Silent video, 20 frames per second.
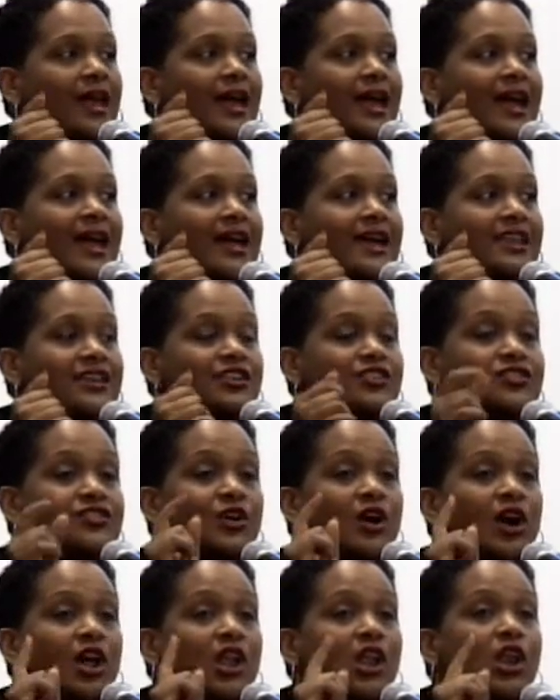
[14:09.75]
and to
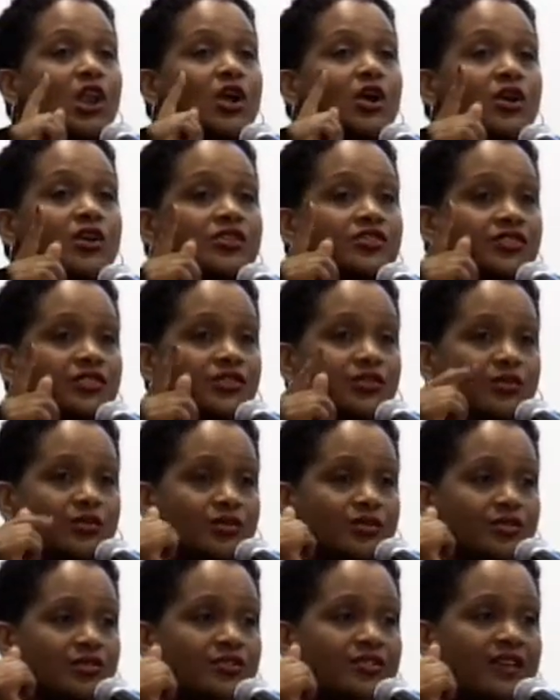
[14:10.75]
alert
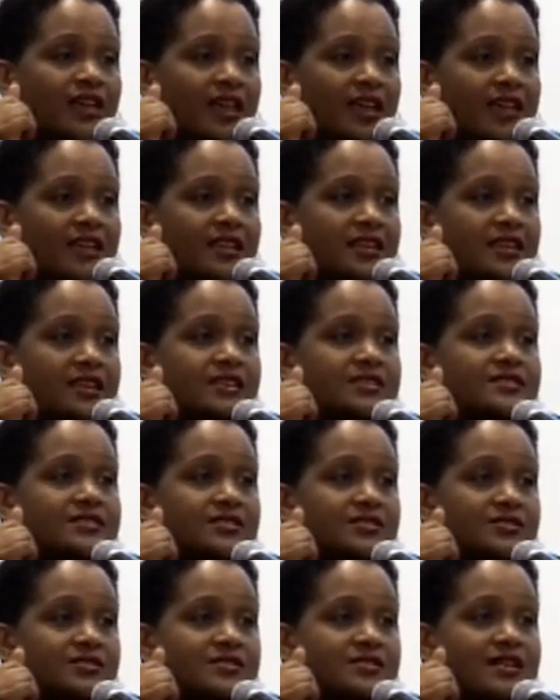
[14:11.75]
you to any
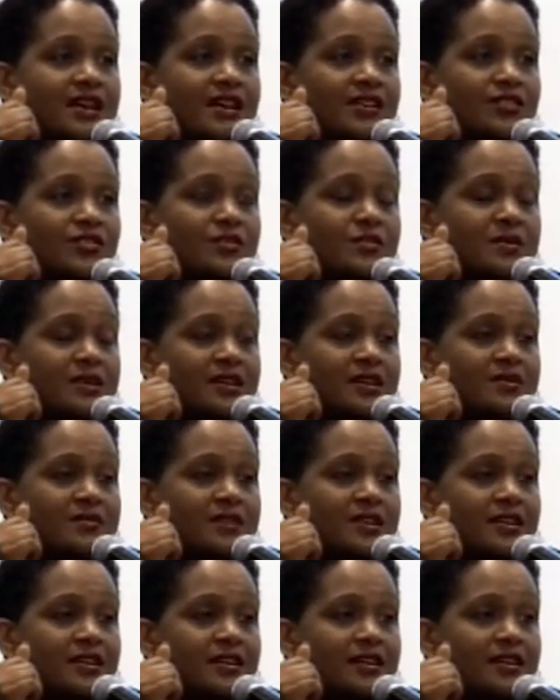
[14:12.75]
issues that you may
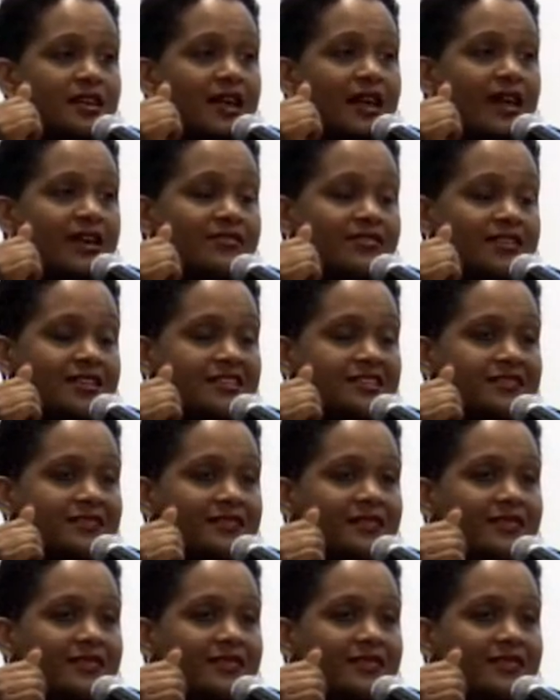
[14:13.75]
be having.